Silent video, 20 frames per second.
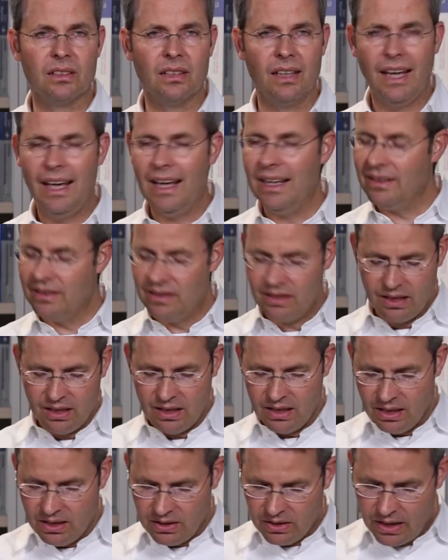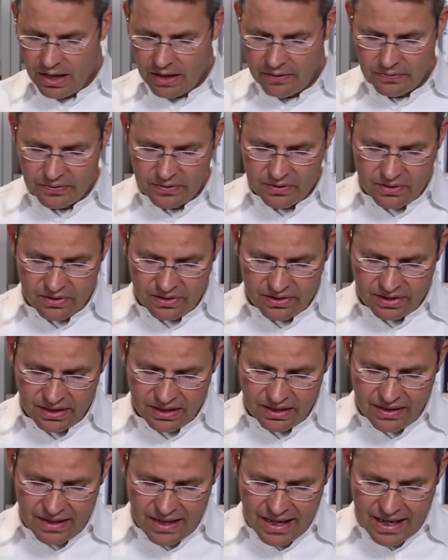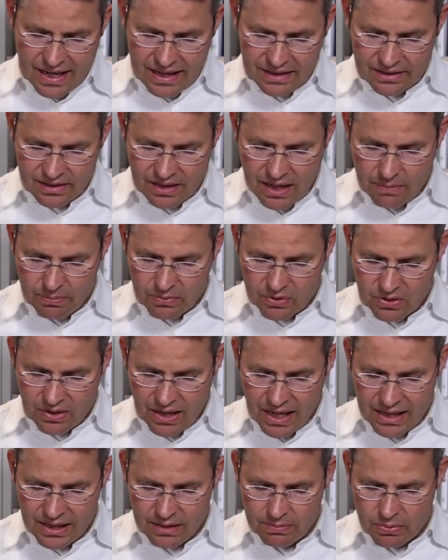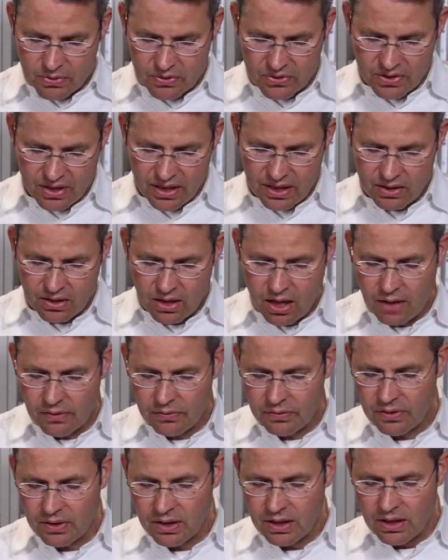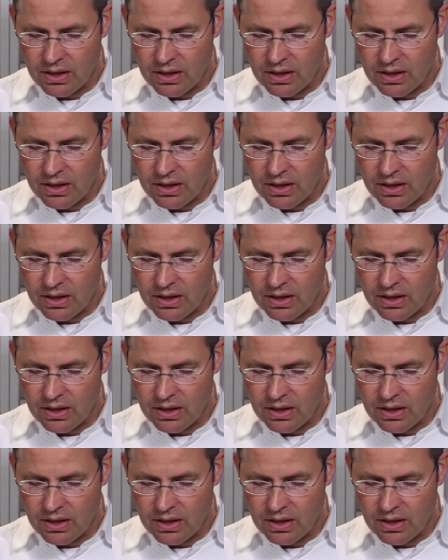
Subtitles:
and you have to see that up to 90% of